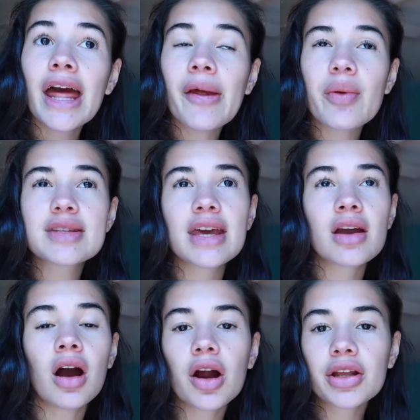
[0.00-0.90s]
and it was
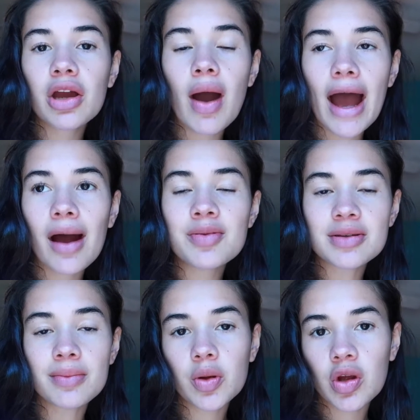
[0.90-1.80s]
a cardio,
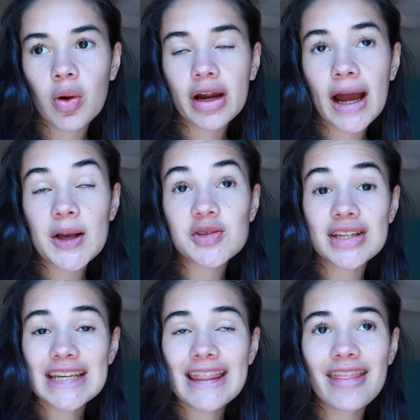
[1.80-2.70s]
abs, and booty workout, so
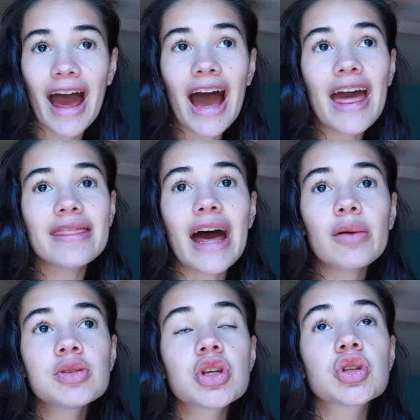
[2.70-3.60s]
I did that, and
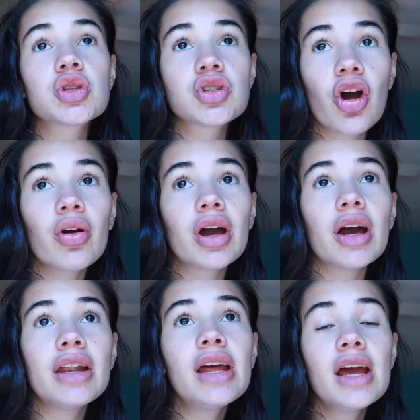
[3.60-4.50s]
that was so
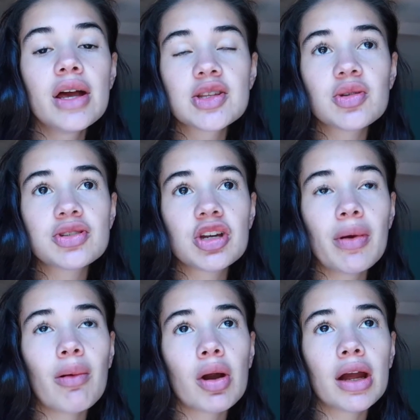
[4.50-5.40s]
good. So it
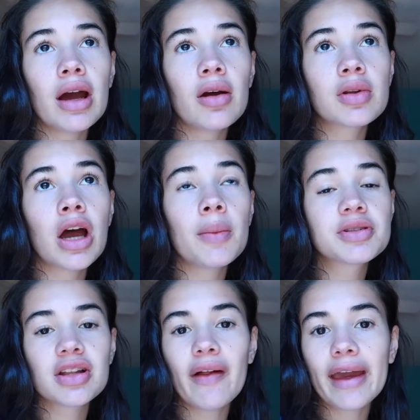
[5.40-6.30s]
took my workout
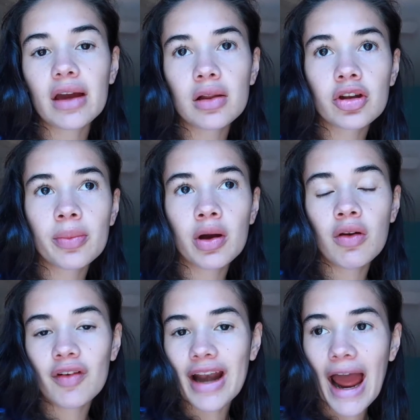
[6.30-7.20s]
up to like a little bit
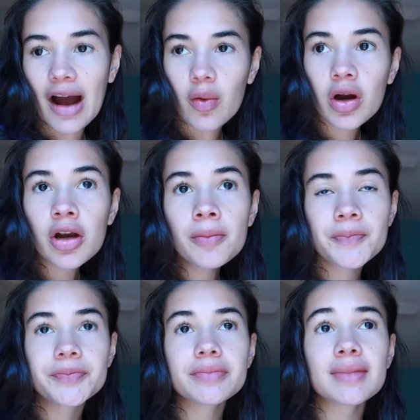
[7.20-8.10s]
over an hour
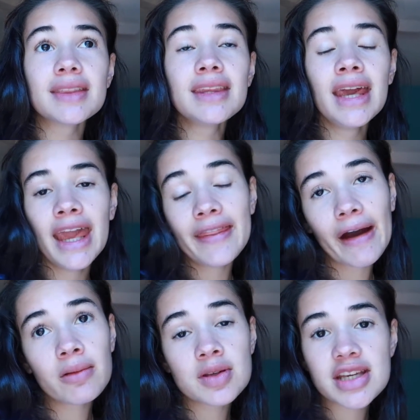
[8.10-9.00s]
and
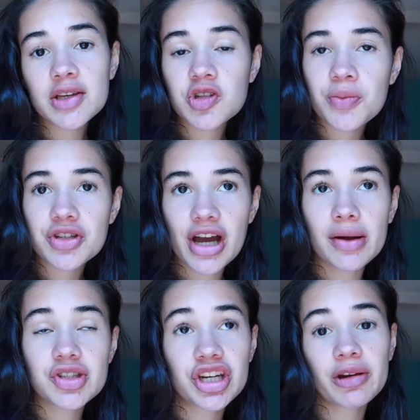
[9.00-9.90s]
that one was like super
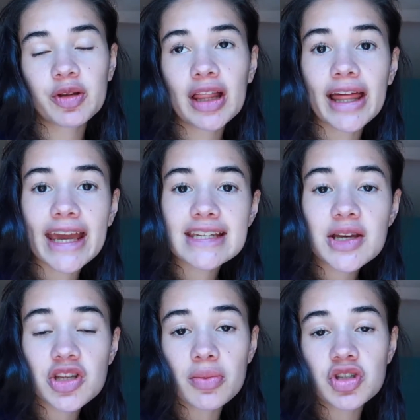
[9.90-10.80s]
challenging and I really liked
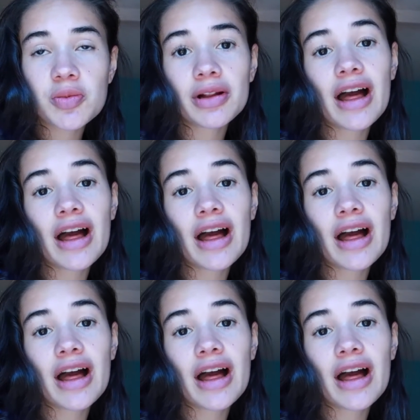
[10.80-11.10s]
it so I'm super